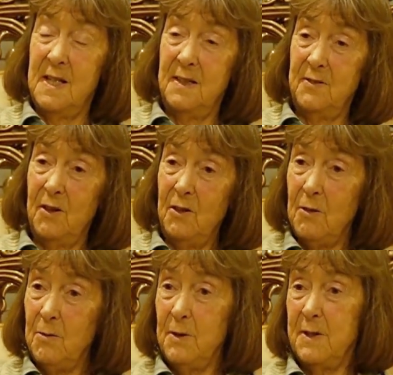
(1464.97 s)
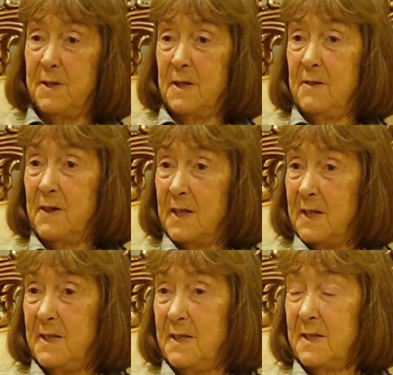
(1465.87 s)
and the lowlands in the
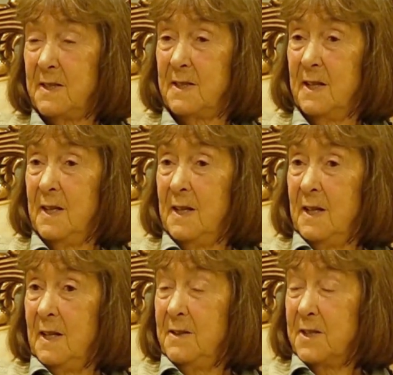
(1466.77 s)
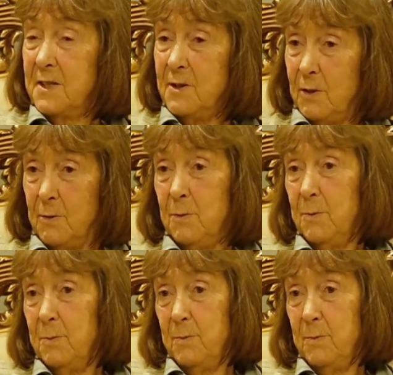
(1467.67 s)
east, there's no